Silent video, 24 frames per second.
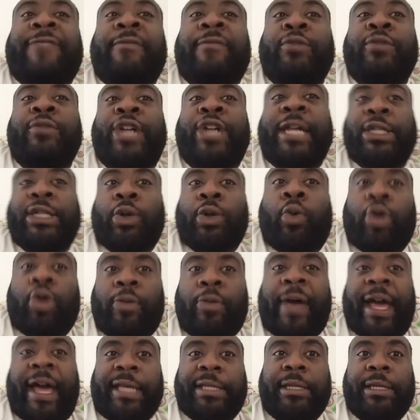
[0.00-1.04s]
Jets
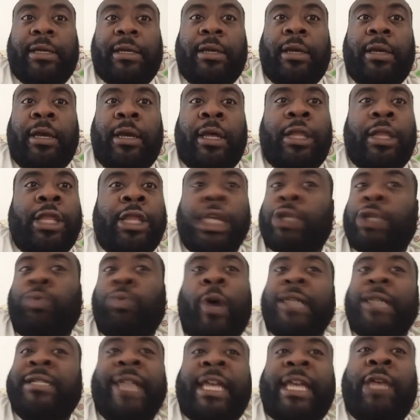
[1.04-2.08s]
quarterbacks. This
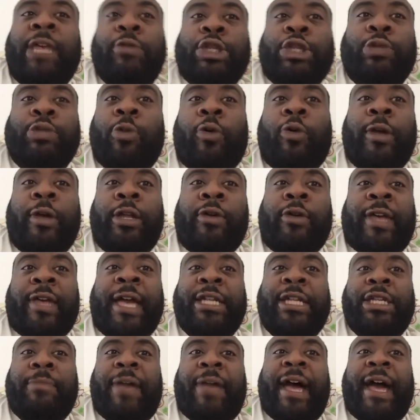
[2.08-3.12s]
wasn't like he was throwing,
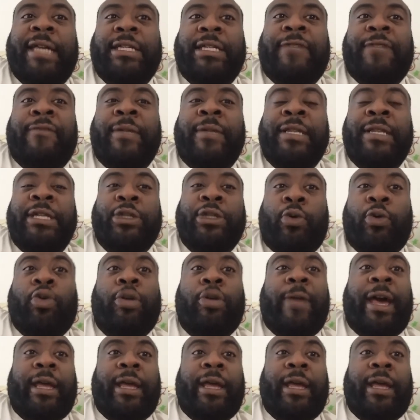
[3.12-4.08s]
catching passes from a decent quarterback.